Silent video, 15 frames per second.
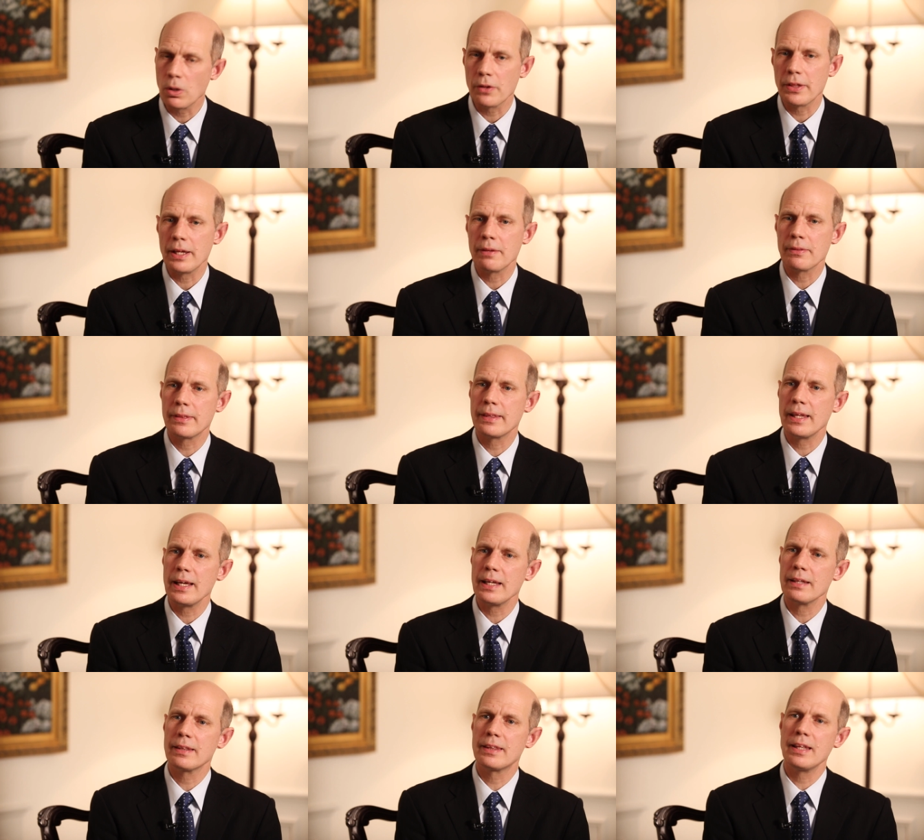Well,
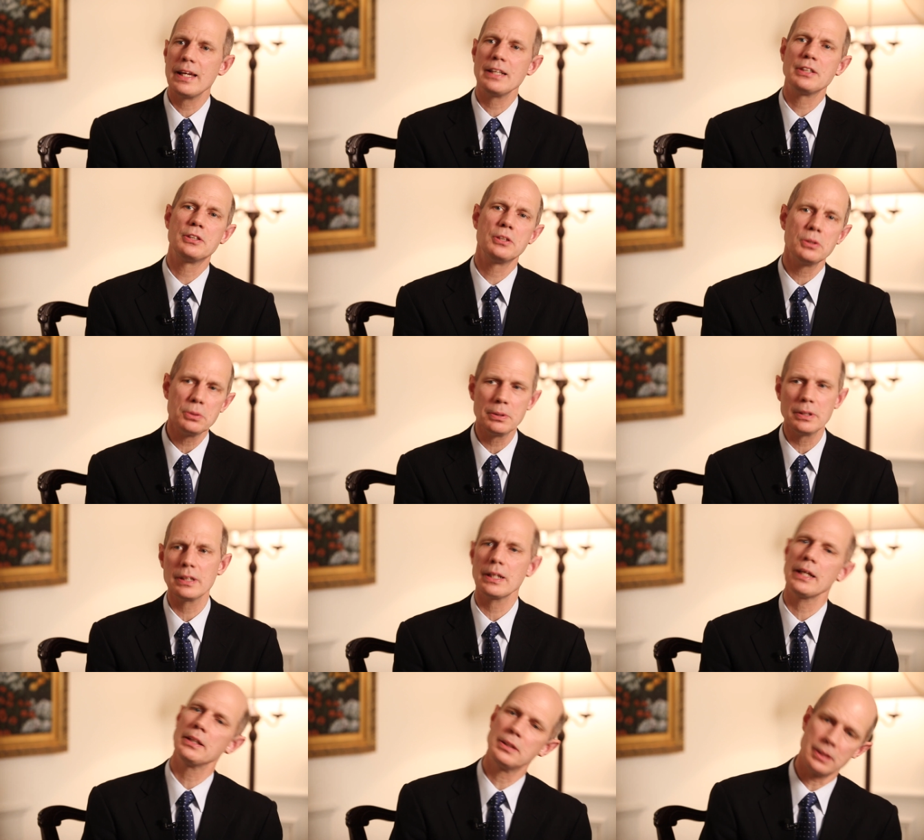they do and
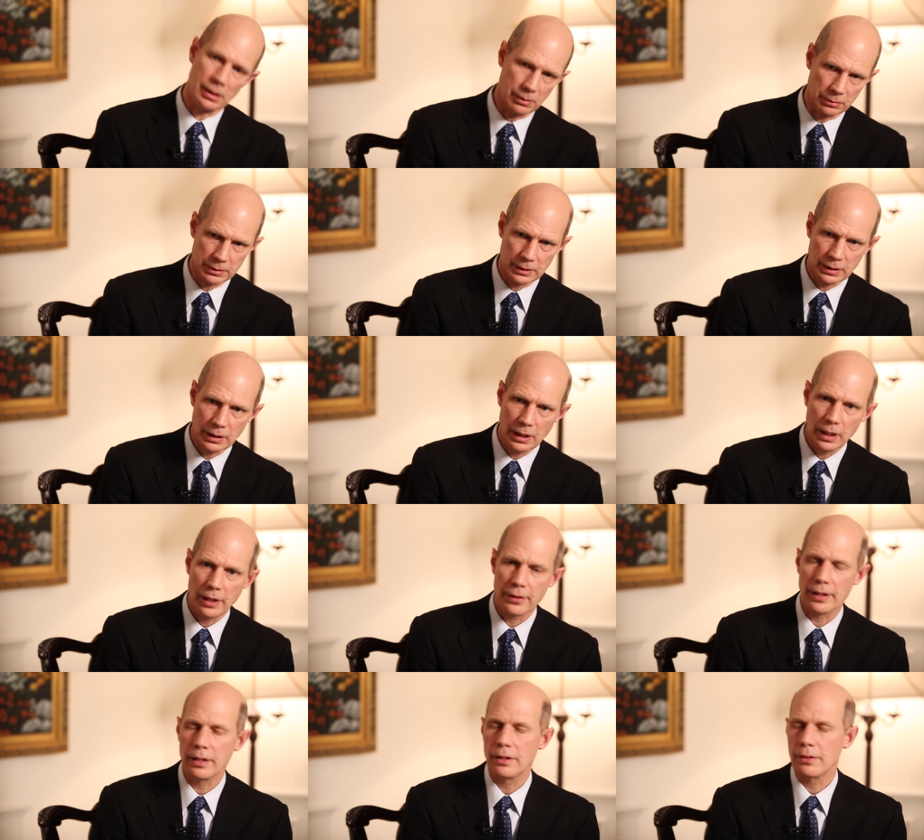they don't.
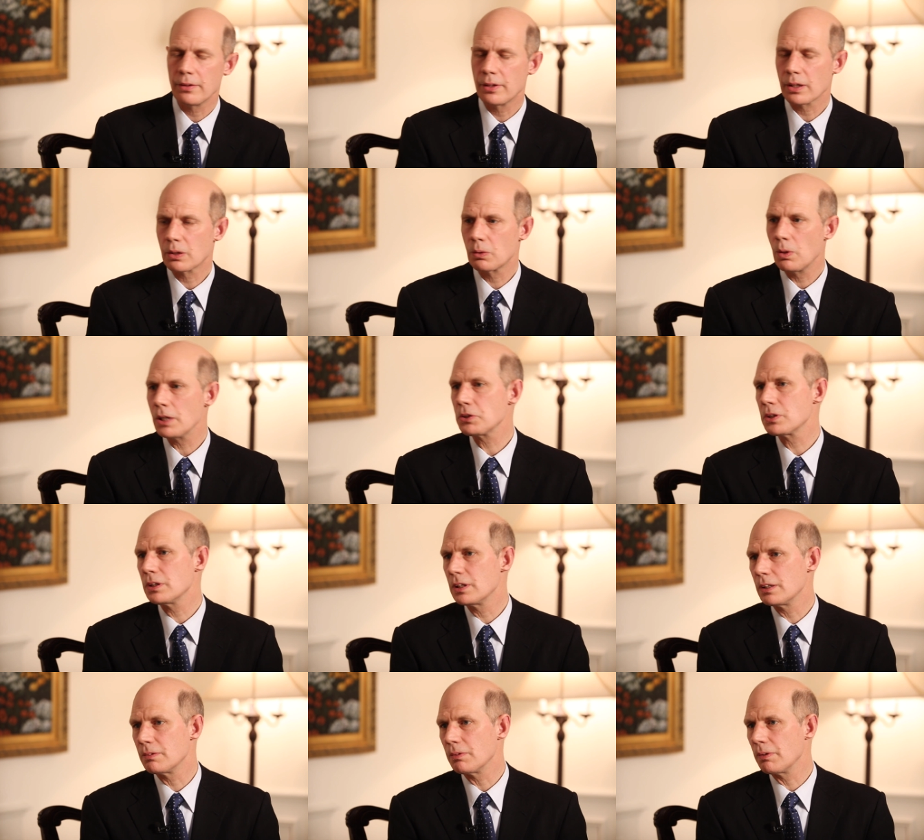The
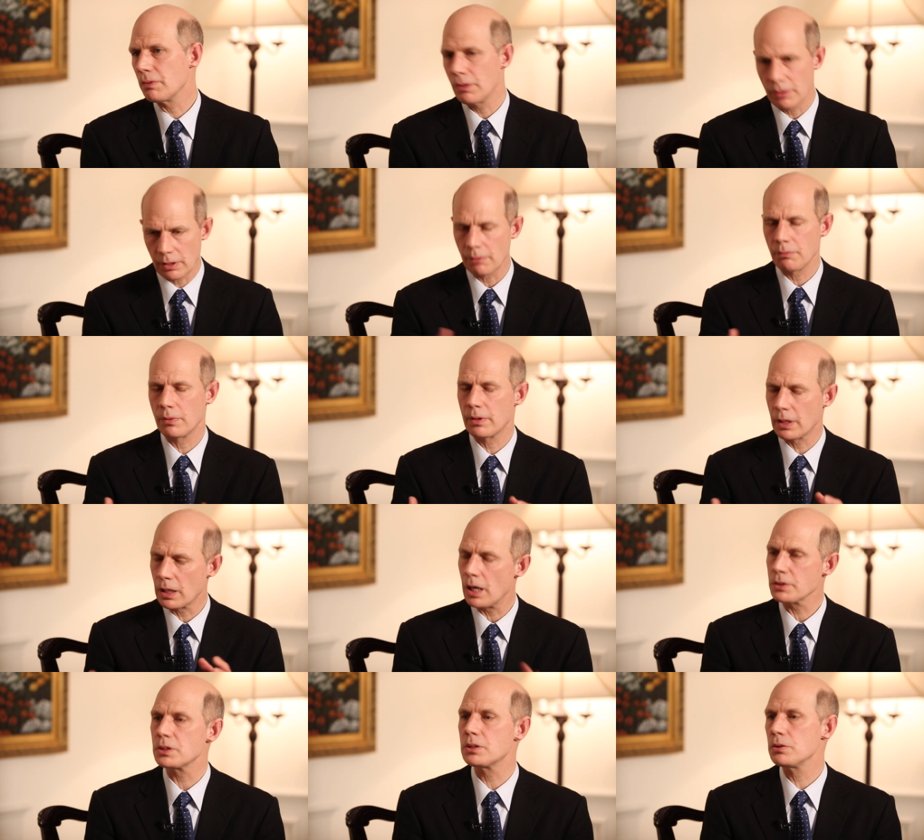
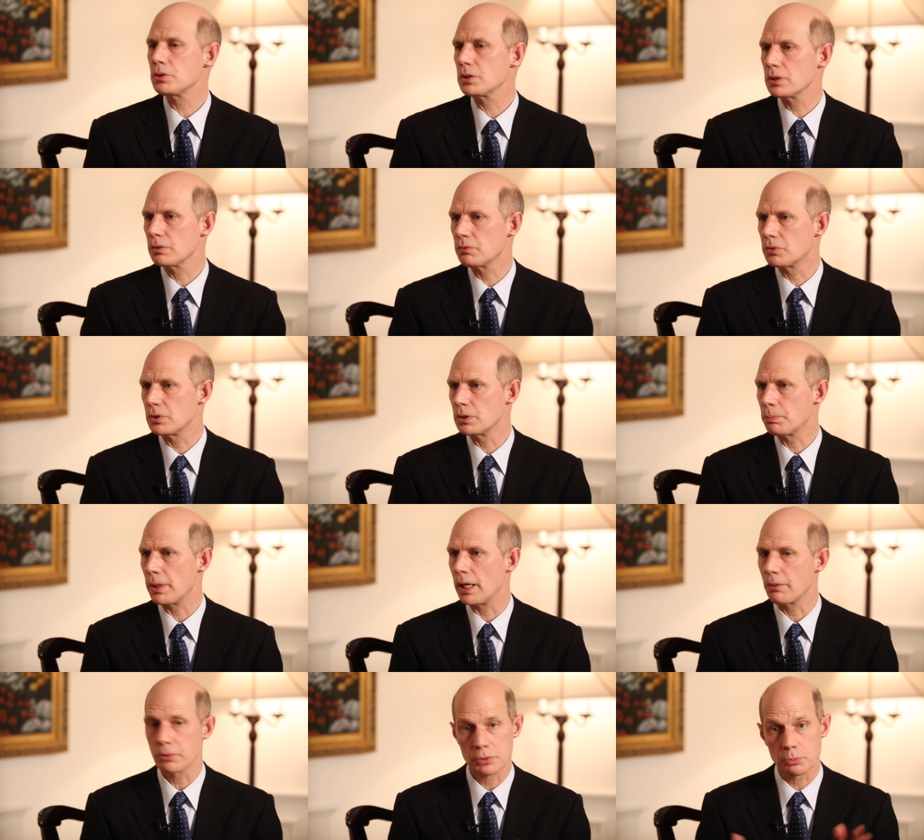Constitution of
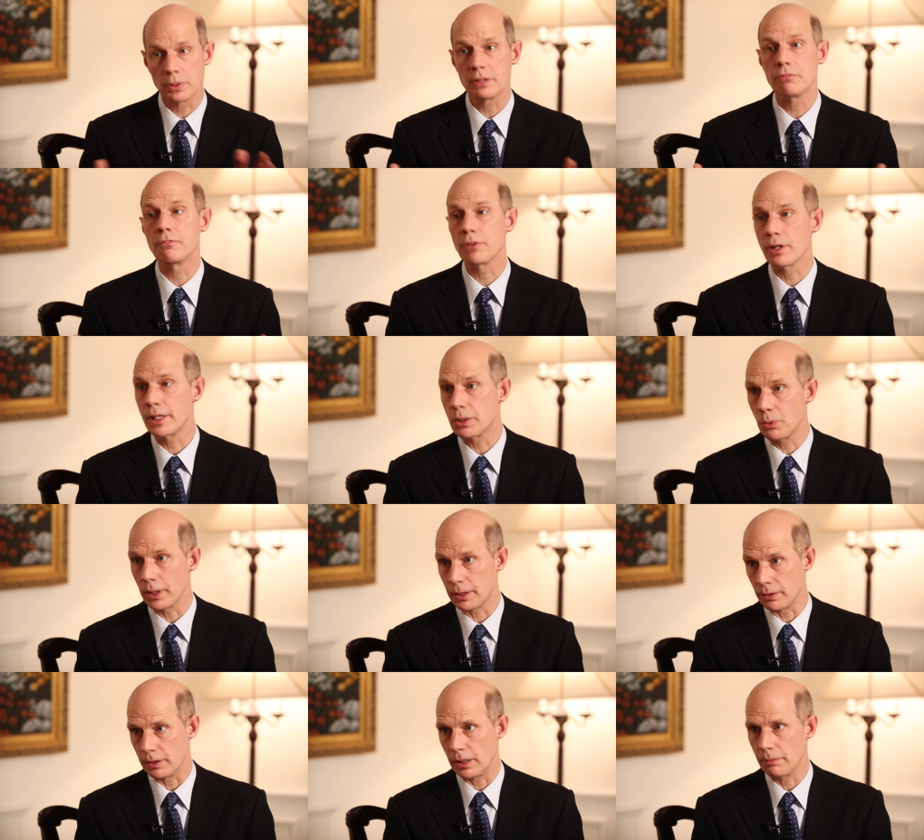Japan was written very
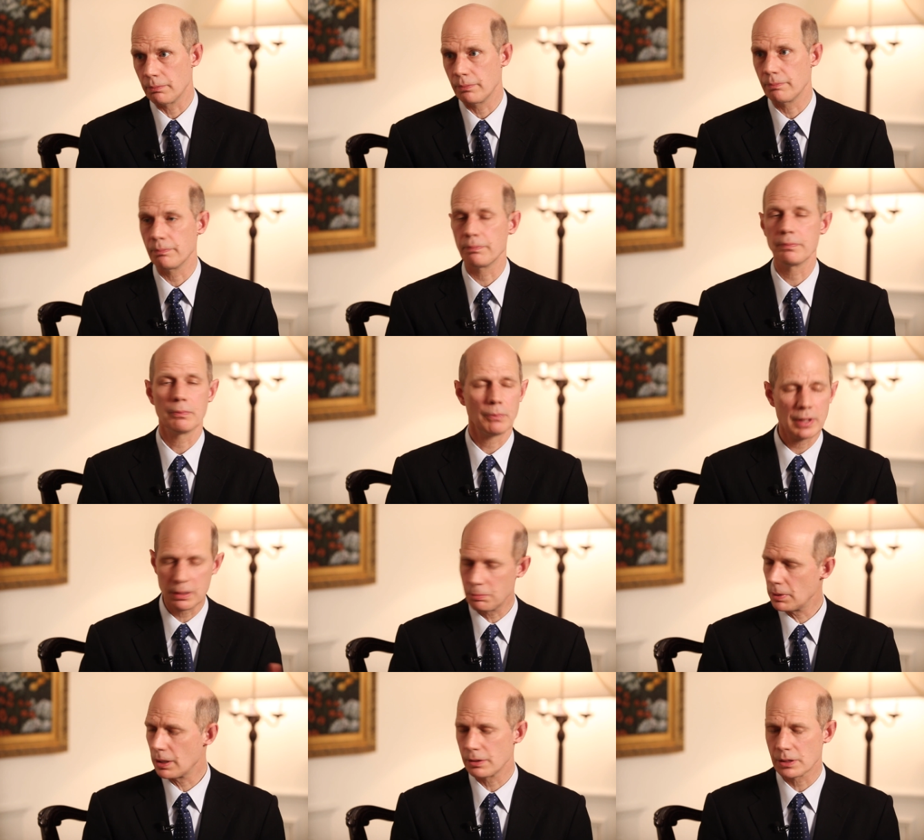quickly. We
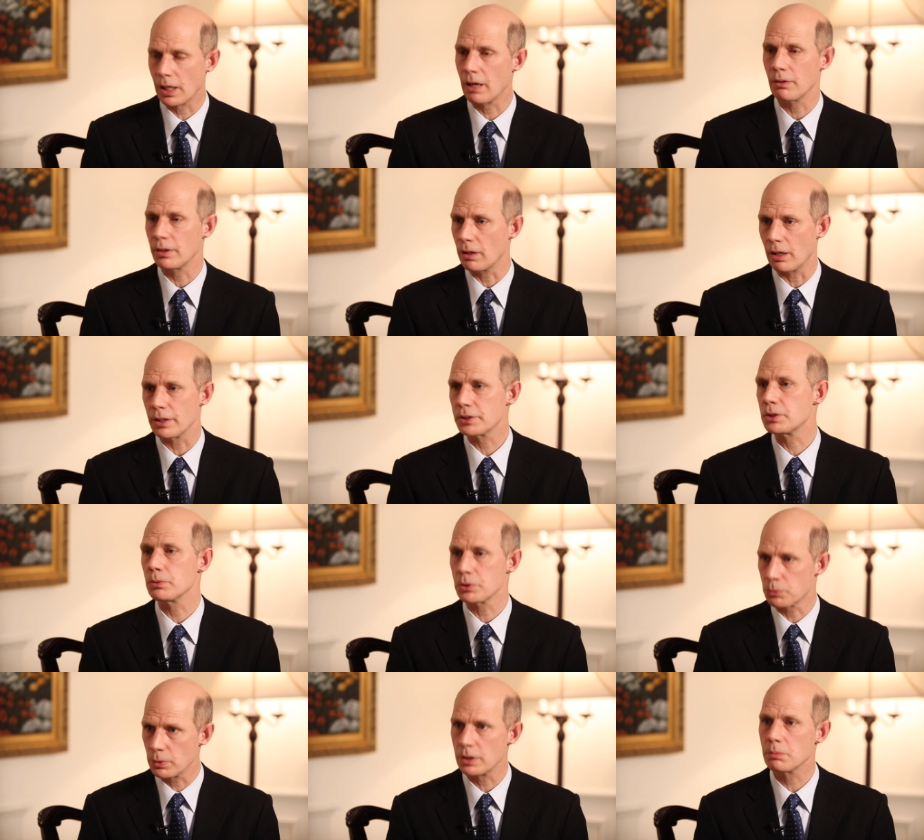can be entirely honest. It
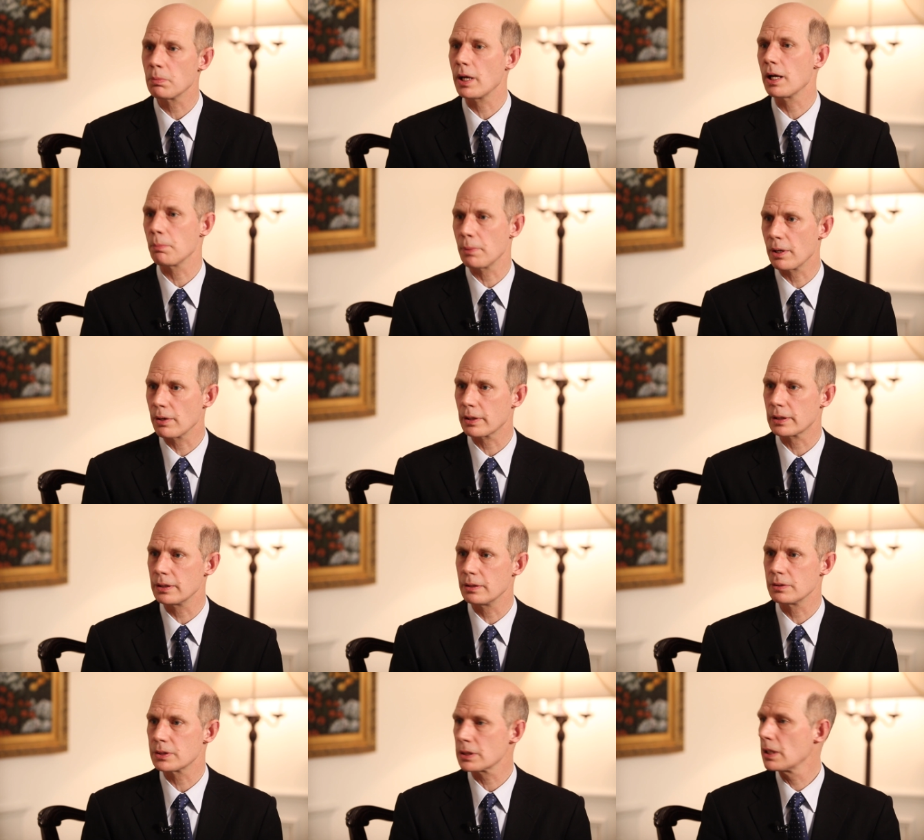was written by
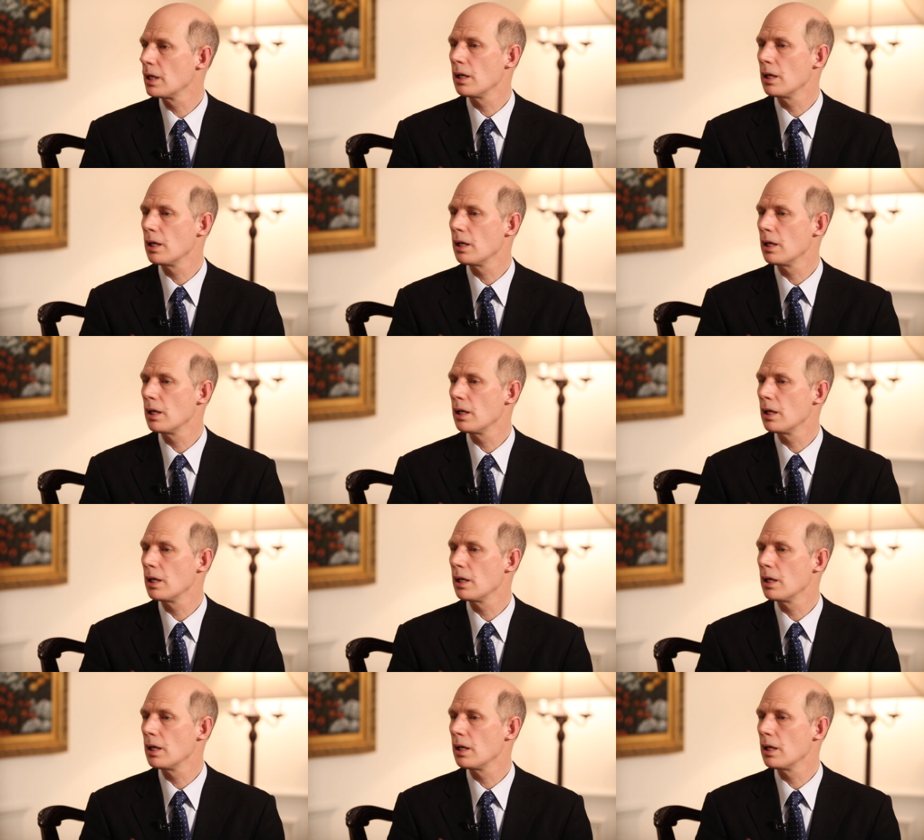Americans